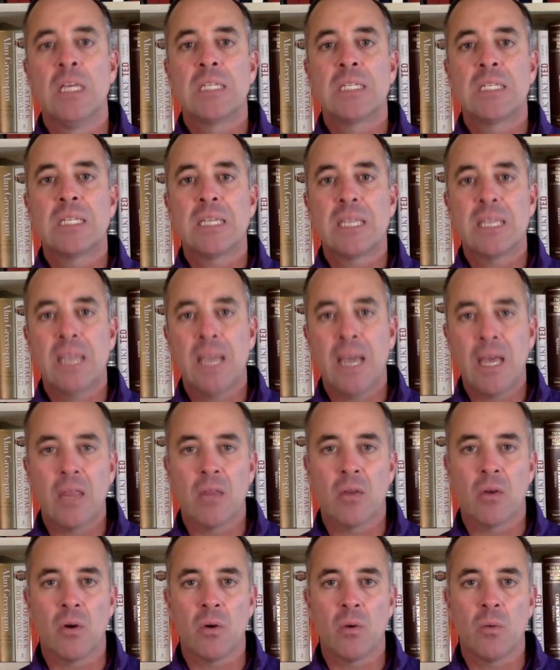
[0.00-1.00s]

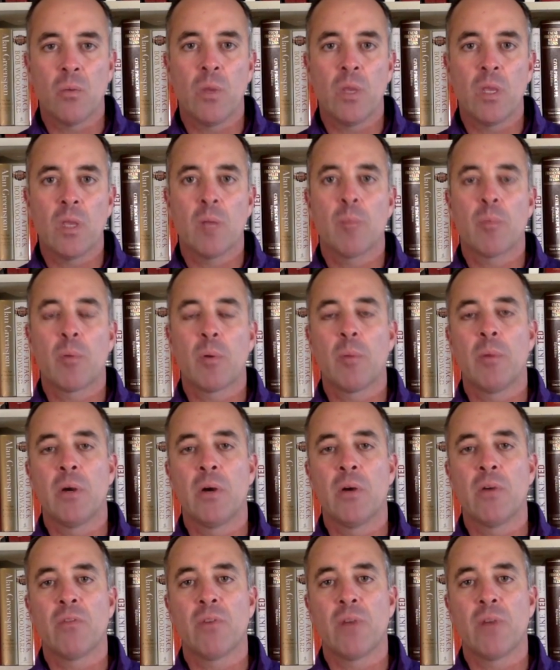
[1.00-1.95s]
Together, we can promote